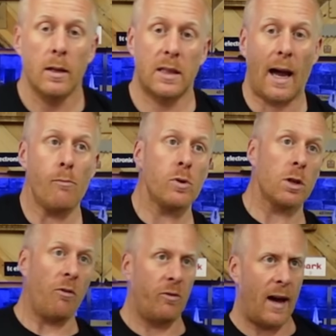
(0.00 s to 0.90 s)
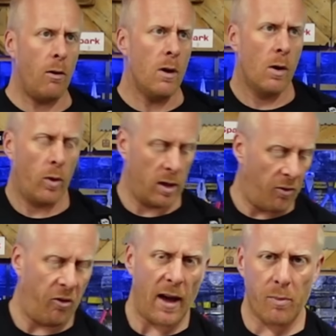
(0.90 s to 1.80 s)
camera's off now. We're going to
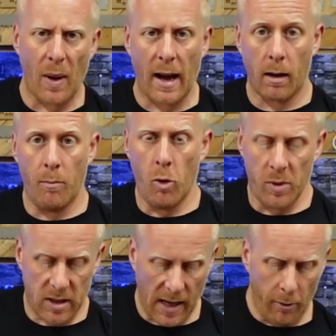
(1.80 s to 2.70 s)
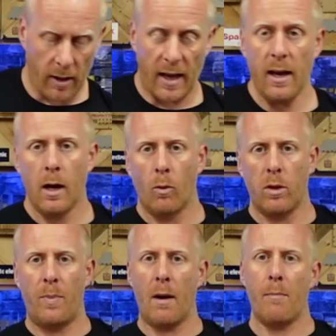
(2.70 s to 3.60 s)
flick back momentarily with
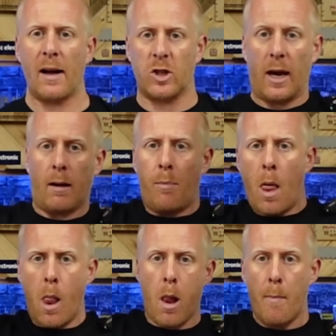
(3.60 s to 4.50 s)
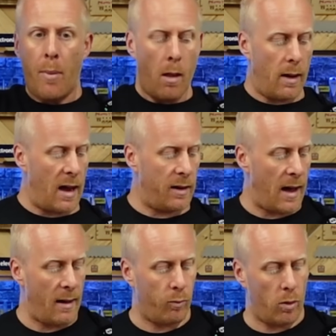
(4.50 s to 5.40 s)
a bit of magic. And
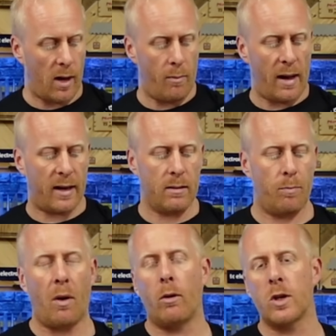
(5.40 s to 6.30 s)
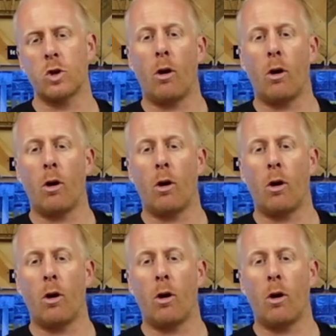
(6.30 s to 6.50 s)
we'll come back and polish